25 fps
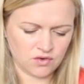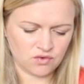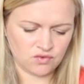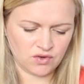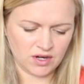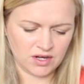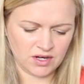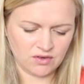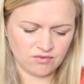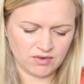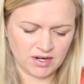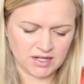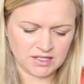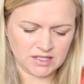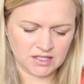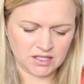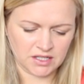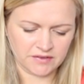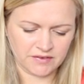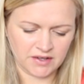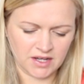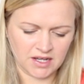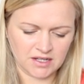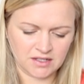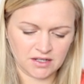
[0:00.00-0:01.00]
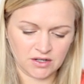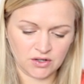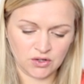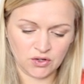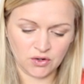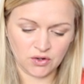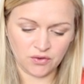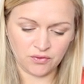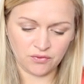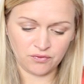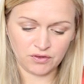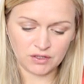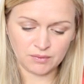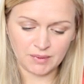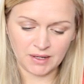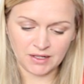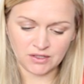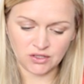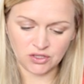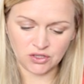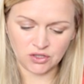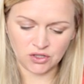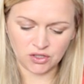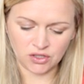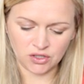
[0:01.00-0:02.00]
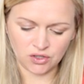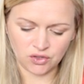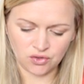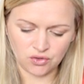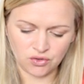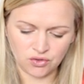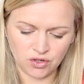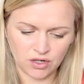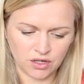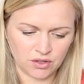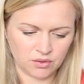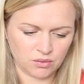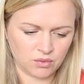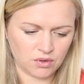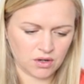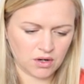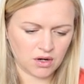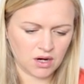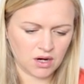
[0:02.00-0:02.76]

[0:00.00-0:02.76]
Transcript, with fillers: Great racing. You've earned enough respect to join a crew.